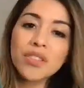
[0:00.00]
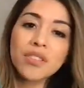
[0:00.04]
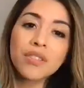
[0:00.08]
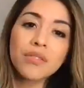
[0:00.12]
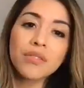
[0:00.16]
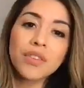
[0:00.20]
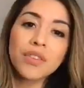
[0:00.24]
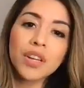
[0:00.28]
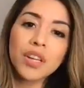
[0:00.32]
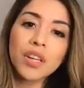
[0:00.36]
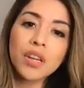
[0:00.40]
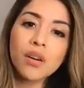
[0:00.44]
in the
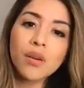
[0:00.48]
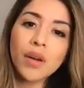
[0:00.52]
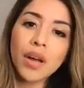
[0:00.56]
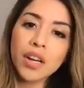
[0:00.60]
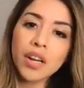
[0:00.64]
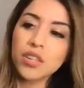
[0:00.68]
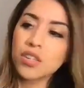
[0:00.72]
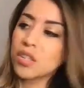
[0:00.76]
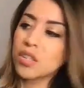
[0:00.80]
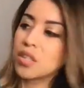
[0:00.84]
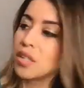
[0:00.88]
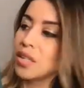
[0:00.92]
video
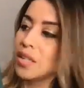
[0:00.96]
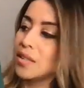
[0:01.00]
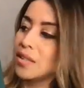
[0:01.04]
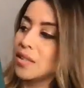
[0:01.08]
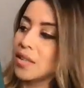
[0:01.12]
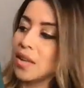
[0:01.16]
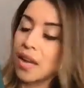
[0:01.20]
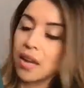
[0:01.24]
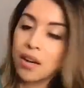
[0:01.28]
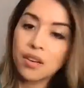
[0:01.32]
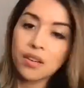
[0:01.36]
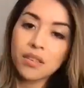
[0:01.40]
actually
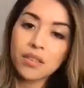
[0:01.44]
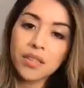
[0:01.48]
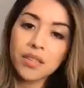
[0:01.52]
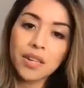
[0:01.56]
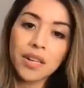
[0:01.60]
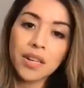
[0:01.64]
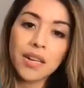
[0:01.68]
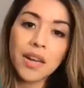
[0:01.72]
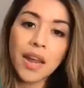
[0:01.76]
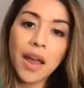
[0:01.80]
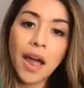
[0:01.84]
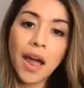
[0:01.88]
tears it
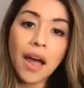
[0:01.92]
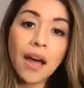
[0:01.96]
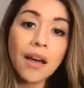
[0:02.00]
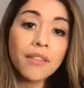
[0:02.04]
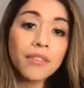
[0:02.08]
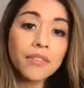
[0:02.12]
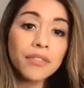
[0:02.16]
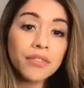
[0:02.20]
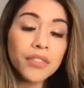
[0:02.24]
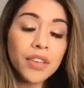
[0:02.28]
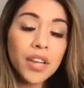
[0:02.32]
in half.